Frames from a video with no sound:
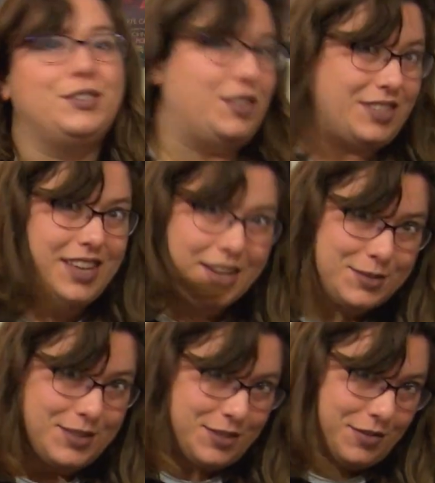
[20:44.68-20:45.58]
So this next
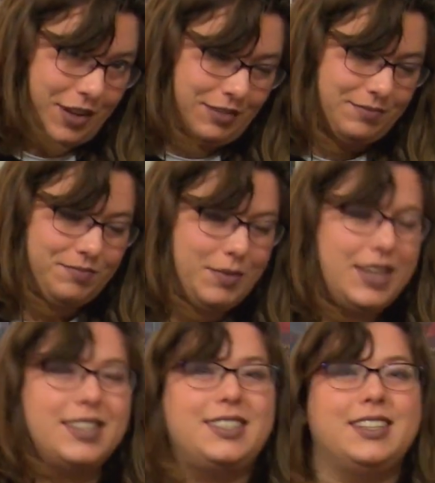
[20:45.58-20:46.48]
one's fun,
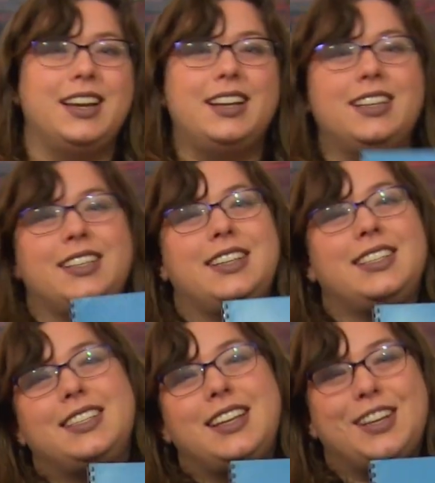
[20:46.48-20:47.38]
because it is a
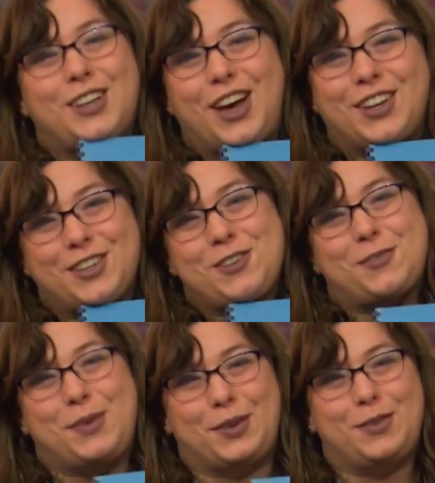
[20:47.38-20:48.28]
synagogue
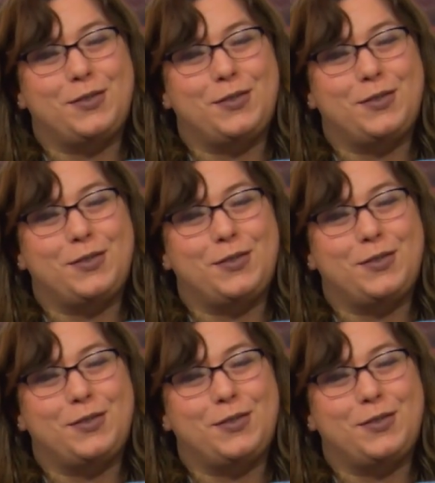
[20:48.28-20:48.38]
cookbook